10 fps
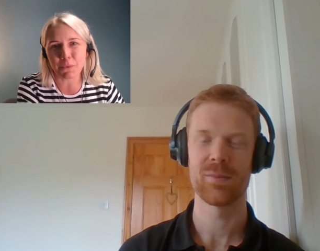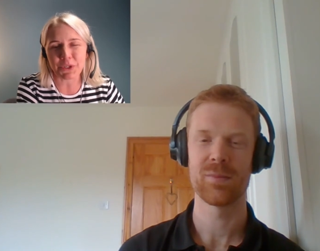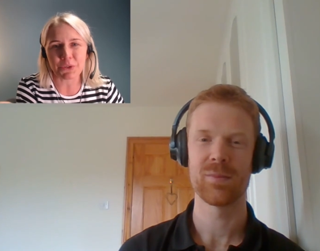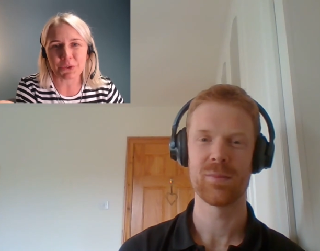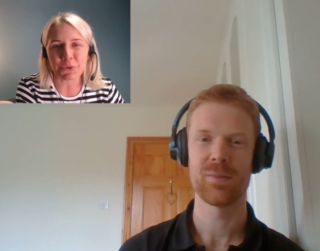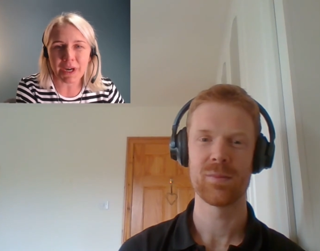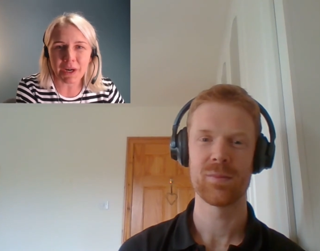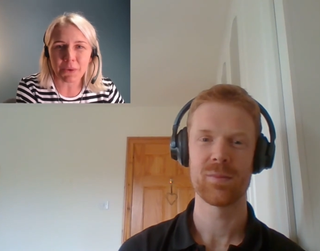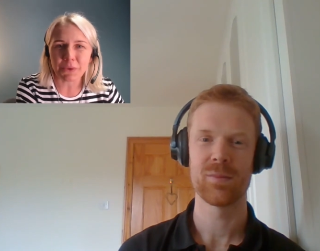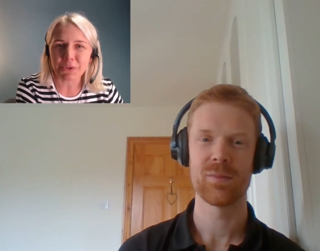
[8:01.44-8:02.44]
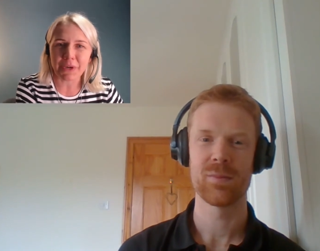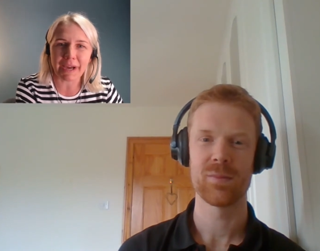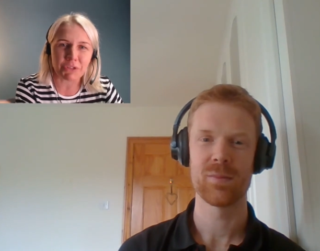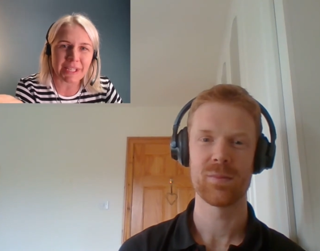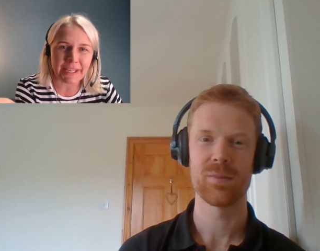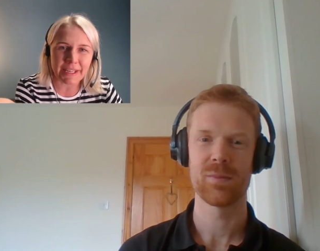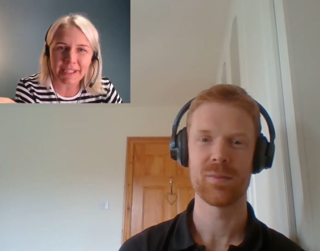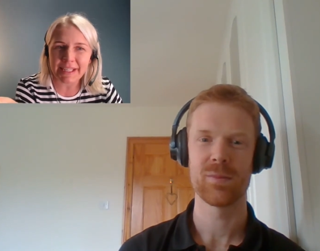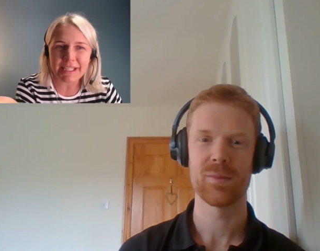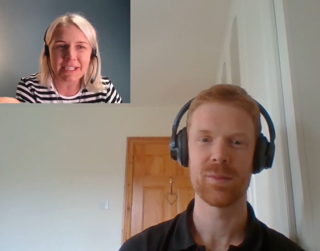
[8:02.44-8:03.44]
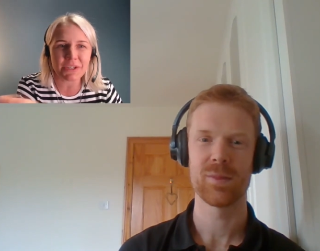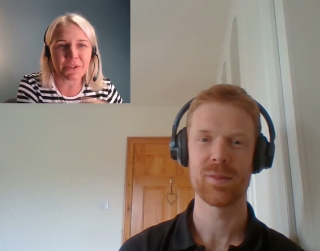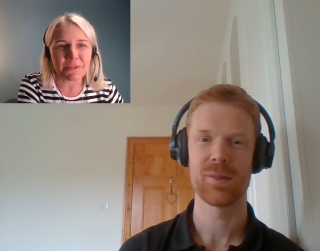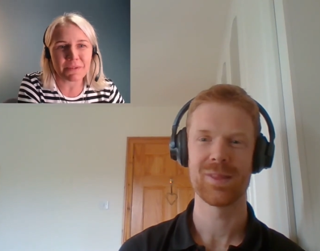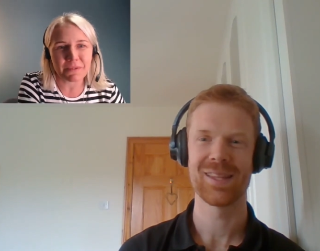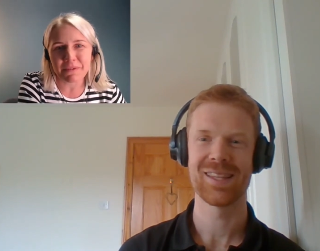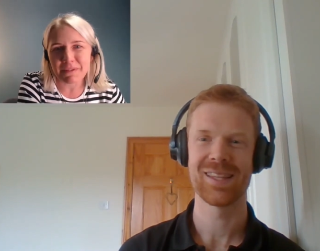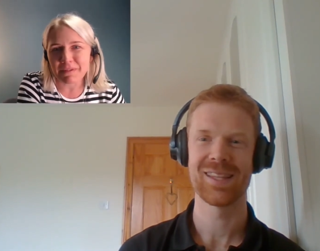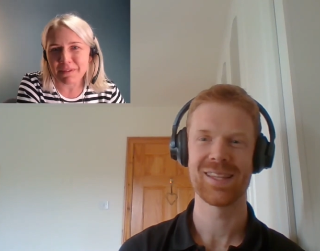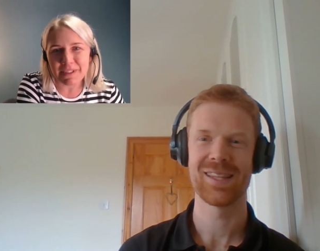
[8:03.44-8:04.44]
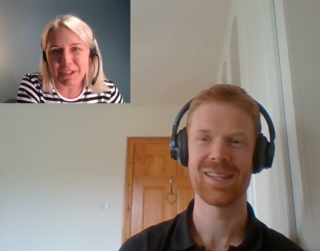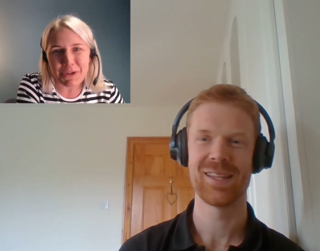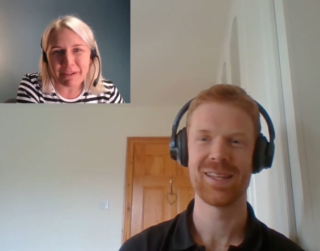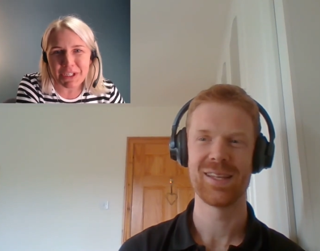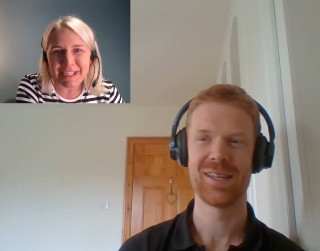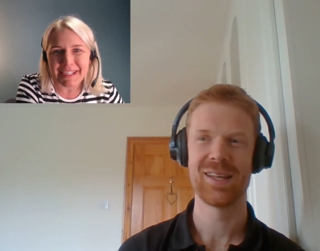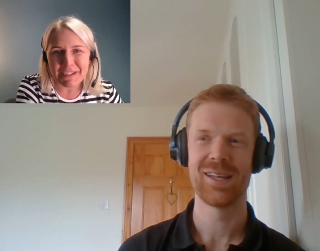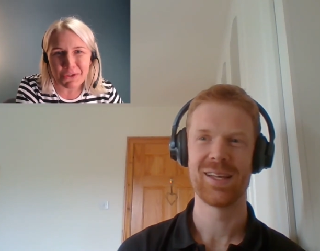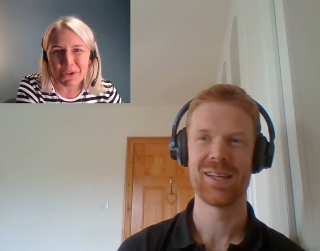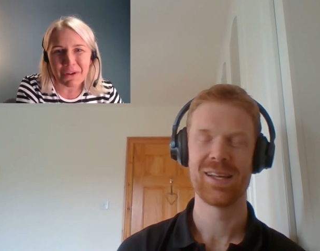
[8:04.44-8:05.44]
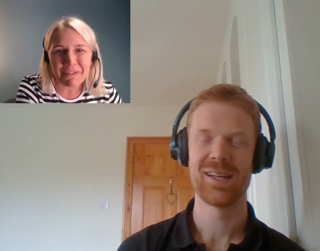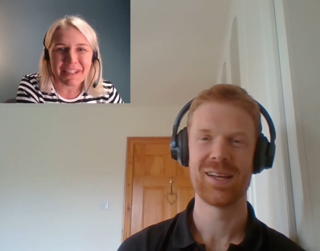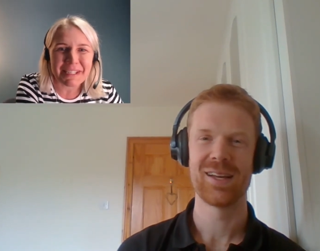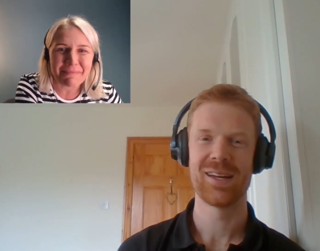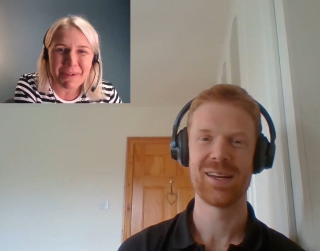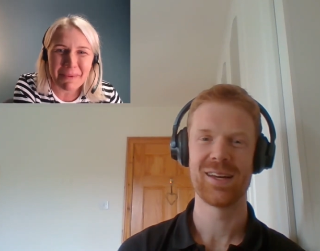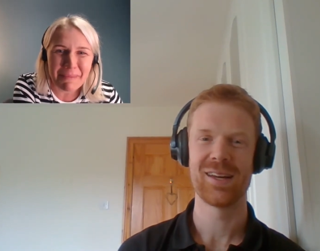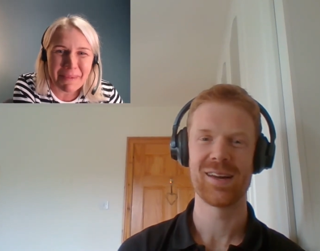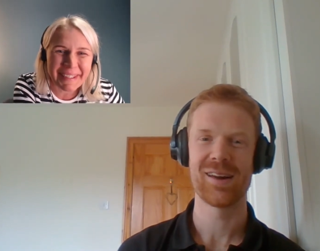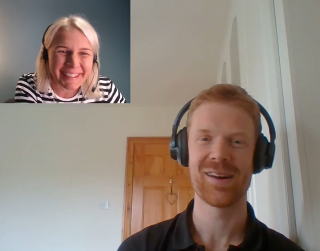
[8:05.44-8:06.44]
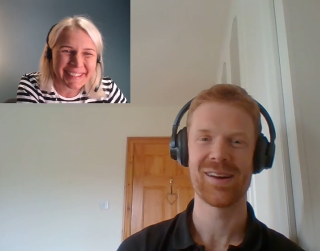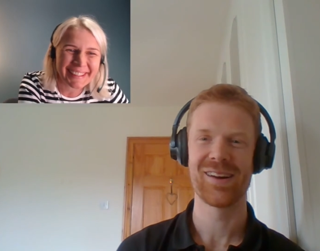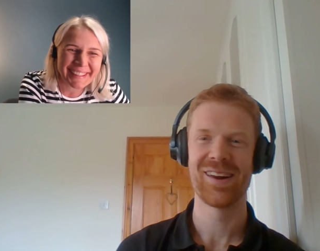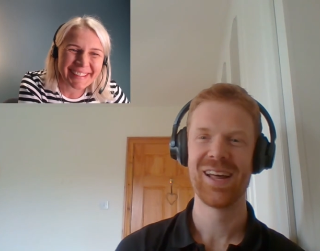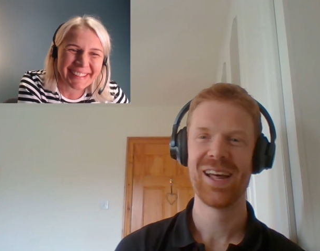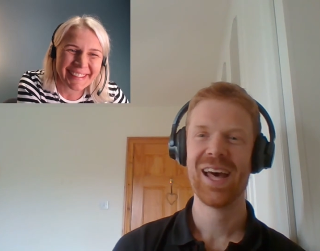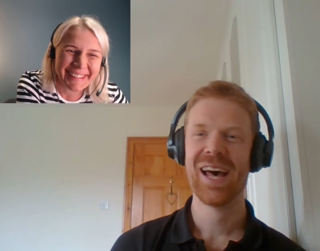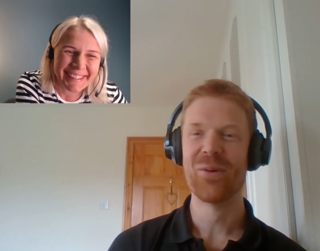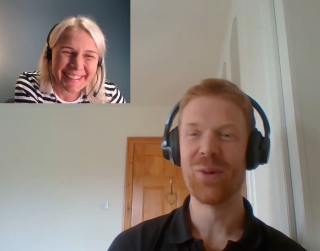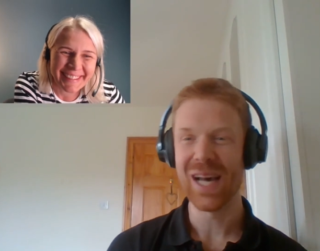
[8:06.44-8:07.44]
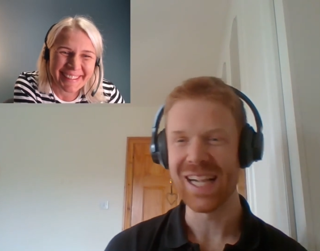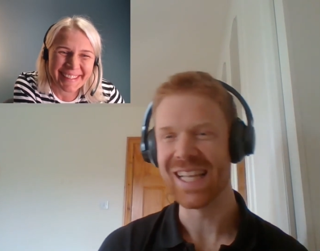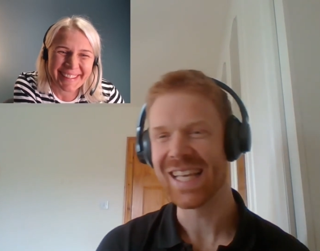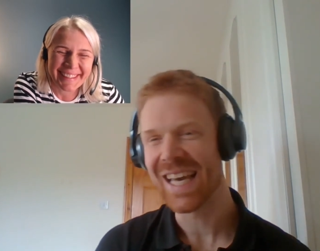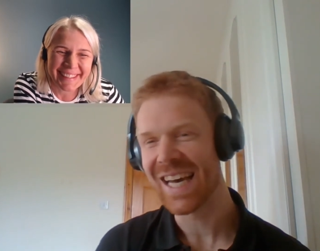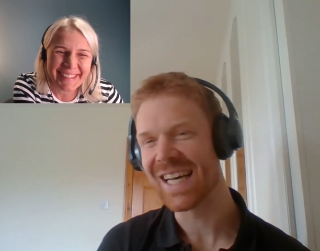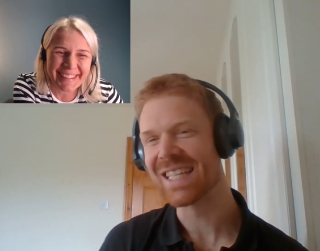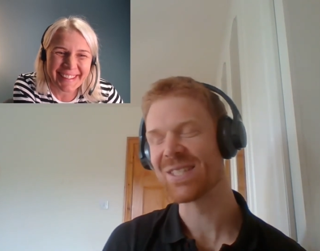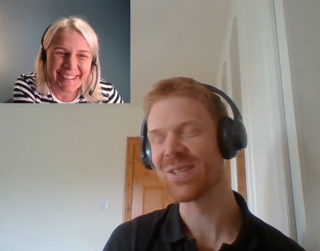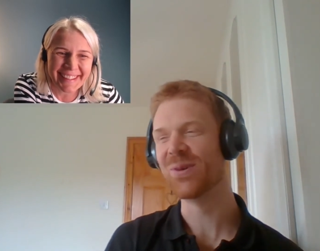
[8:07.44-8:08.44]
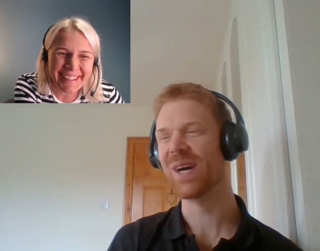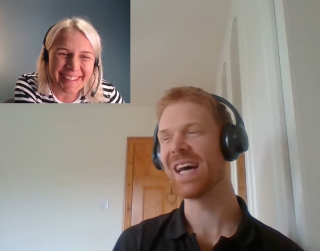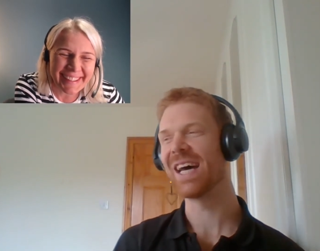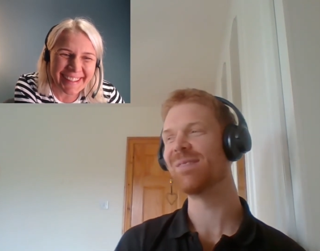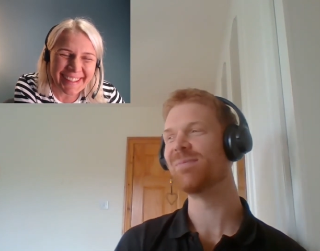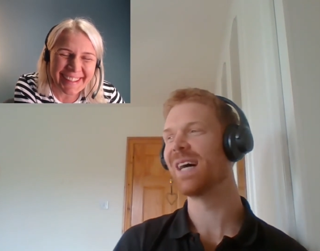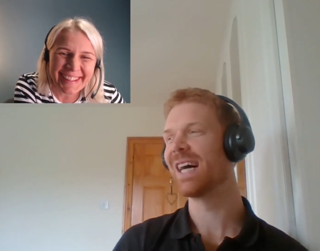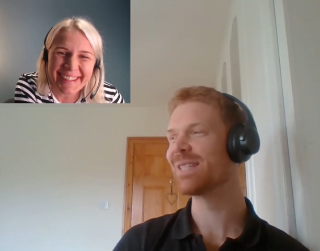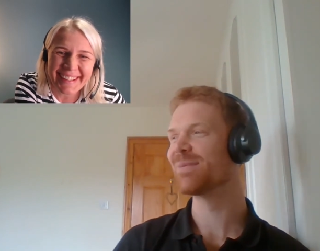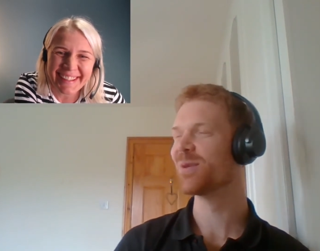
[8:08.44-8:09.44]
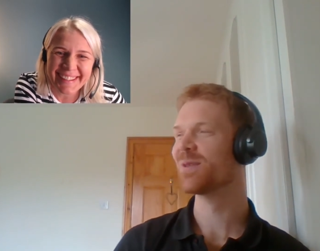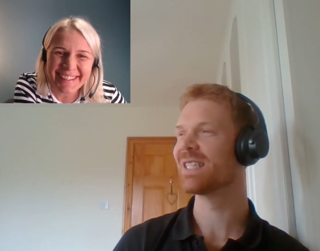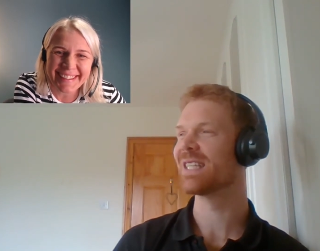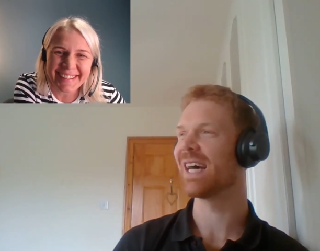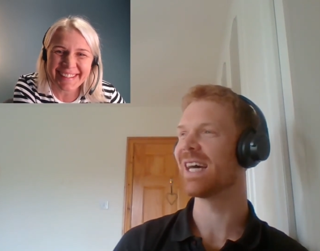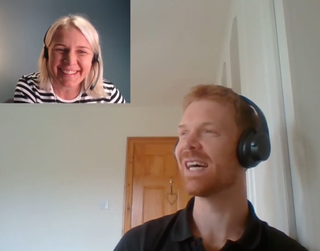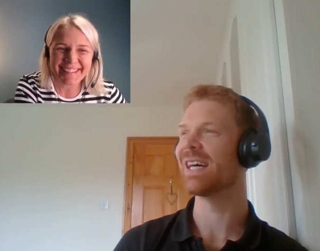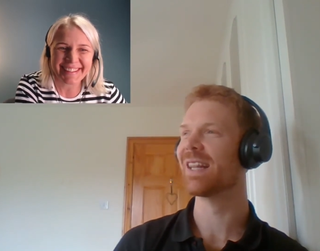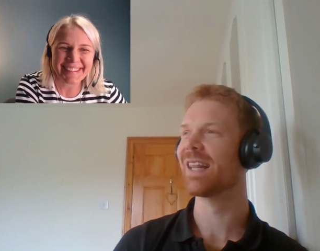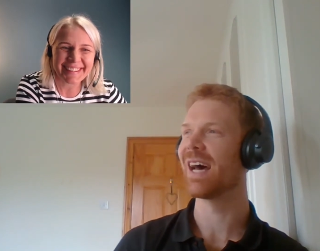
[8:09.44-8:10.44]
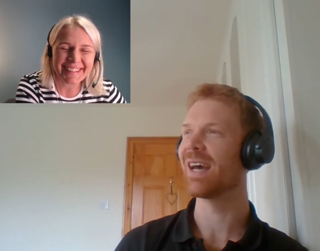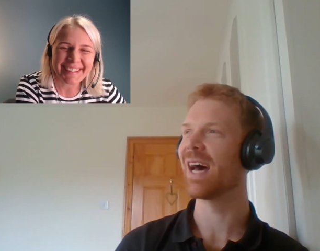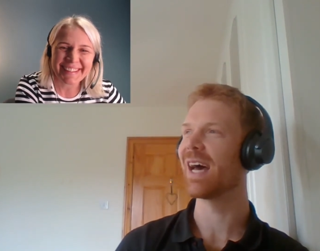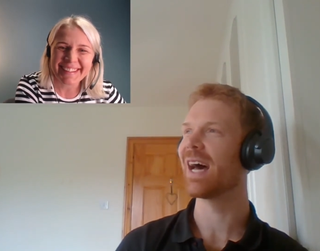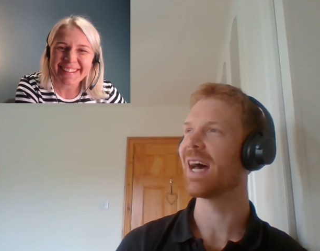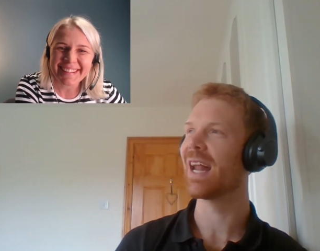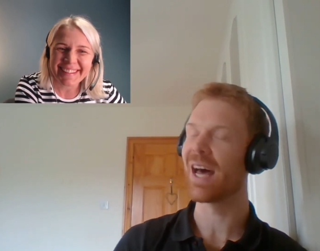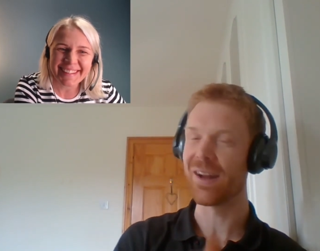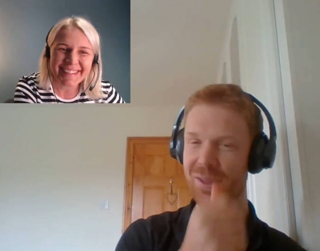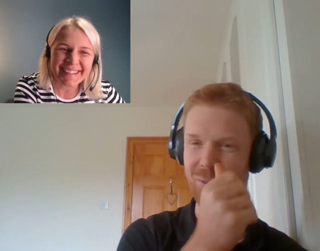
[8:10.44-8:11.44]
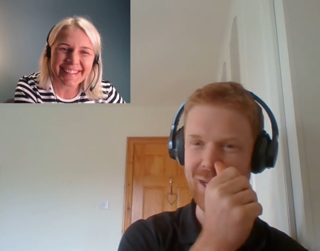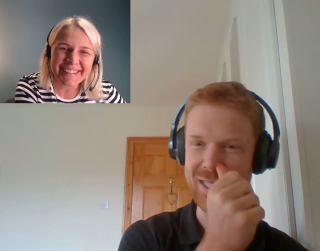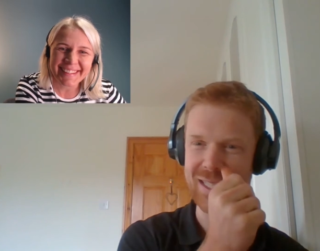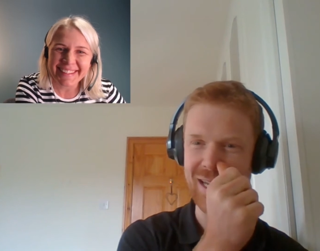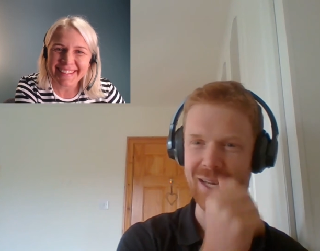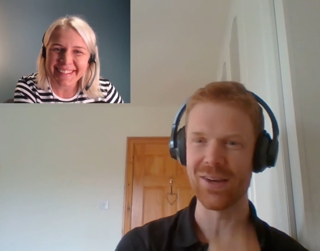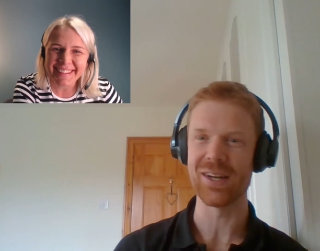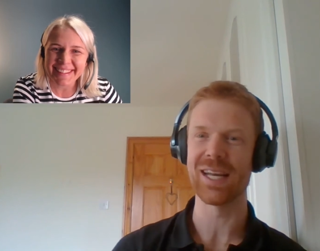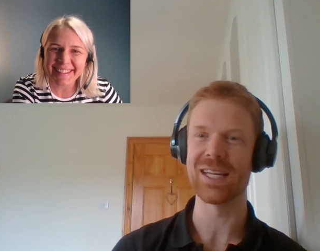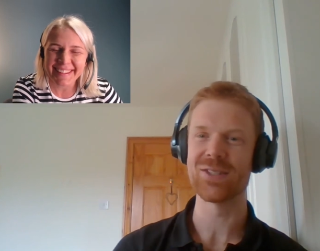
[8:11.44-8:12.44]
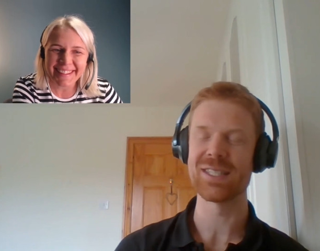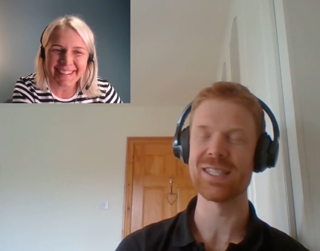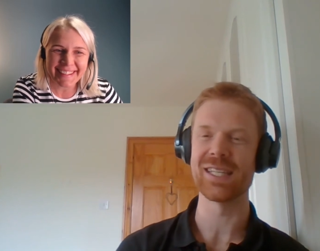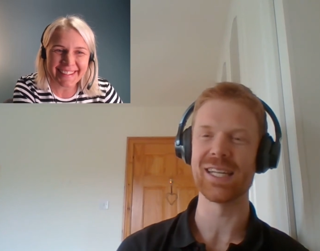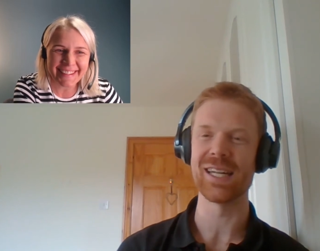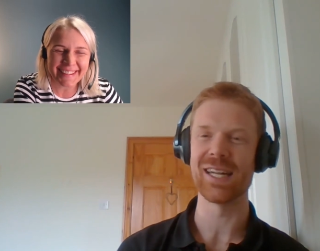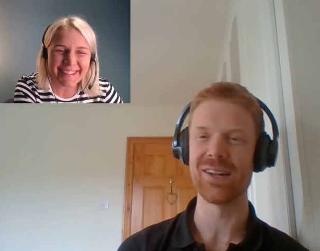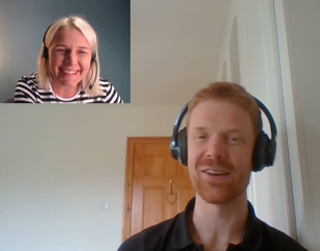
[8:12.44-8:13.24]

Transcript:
Speaker 1: what do you do now? Do you have a standing desk, or did you have a chance to solve this problem?
Speaker 2: Well, yeah. So um, I suppose uh, I, I, another reason that I got interested in